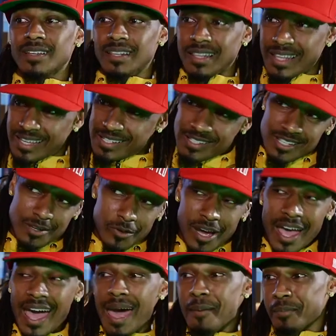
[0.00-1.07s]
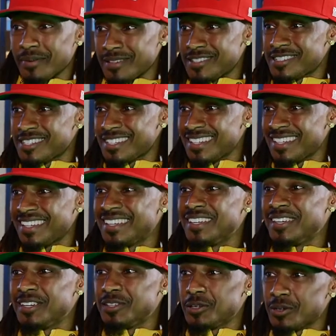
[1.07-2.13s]
let's see what happens. Yeah.
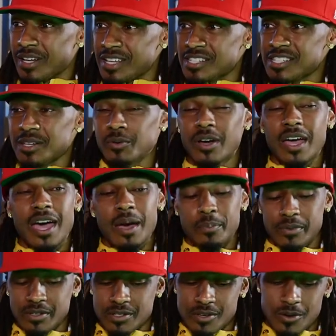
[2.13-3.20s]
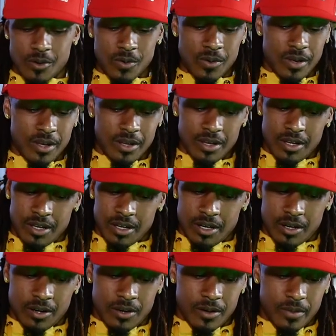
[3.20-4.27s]
You know, let's see what happens. So
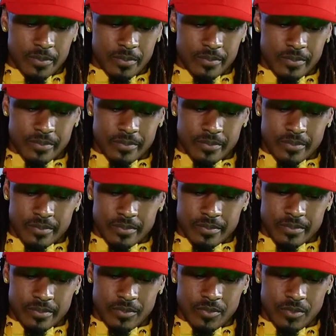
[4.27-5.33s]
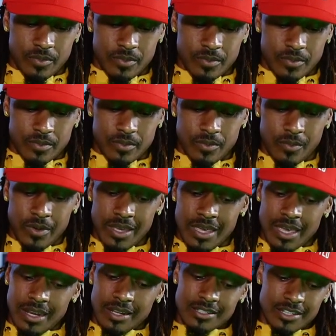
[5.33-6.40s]
um, we
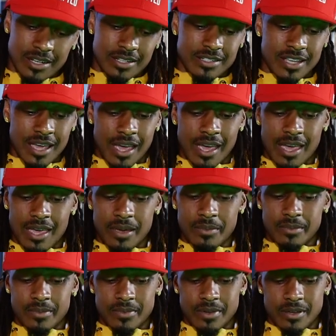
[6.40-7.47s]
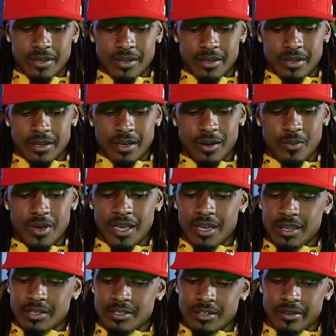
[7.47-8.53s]
get into this game and we
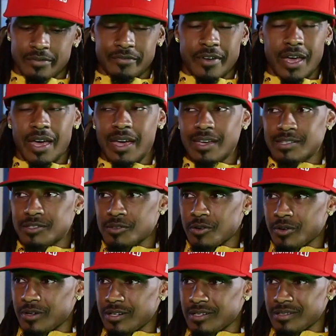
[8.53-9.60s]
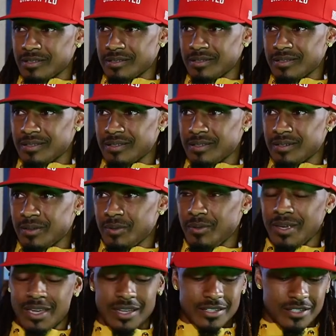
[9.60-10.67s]
get to a fast start.
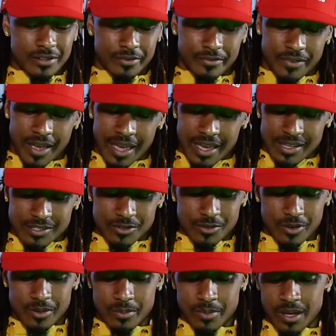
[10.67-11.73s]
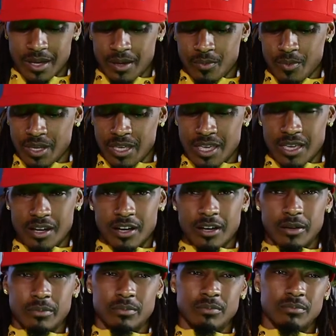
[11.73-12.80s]
We get to a fast start, man. We get
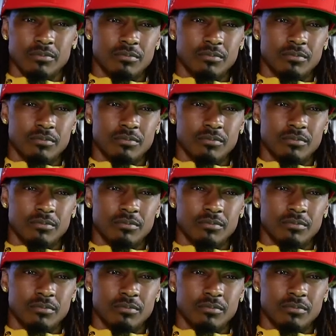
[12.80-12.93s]
up